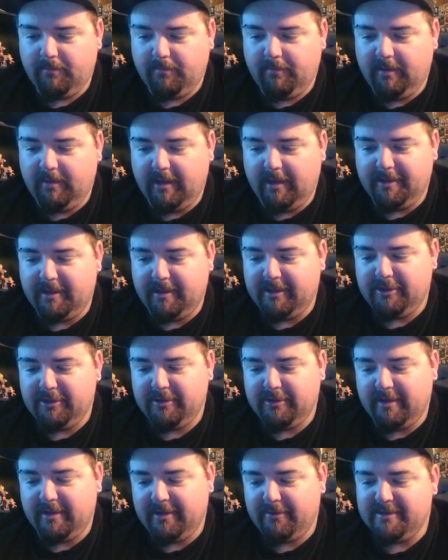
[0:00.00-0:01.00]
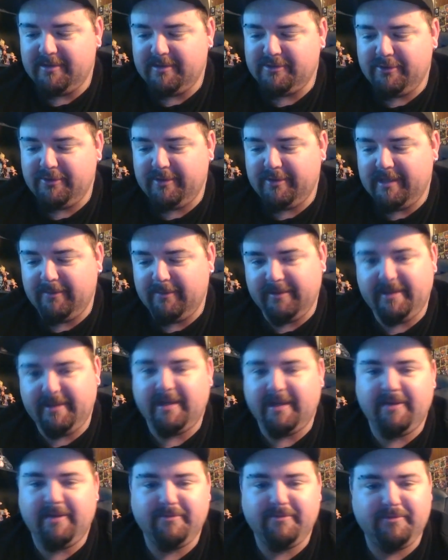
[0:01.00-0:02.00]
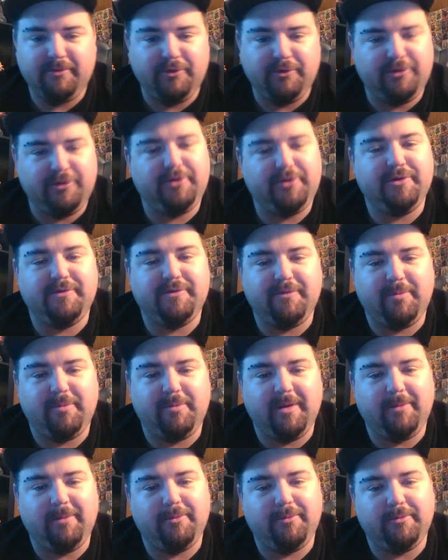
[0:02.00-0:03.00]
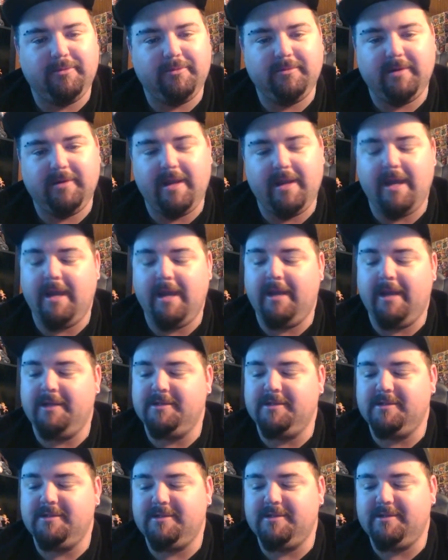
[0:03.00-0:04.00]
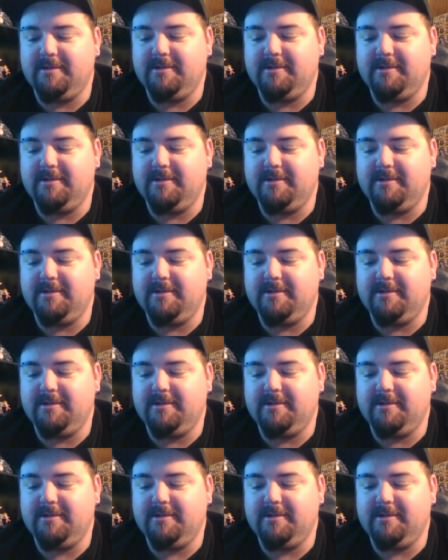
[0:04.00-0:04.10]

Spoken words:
and they always do that when they have good news for people. And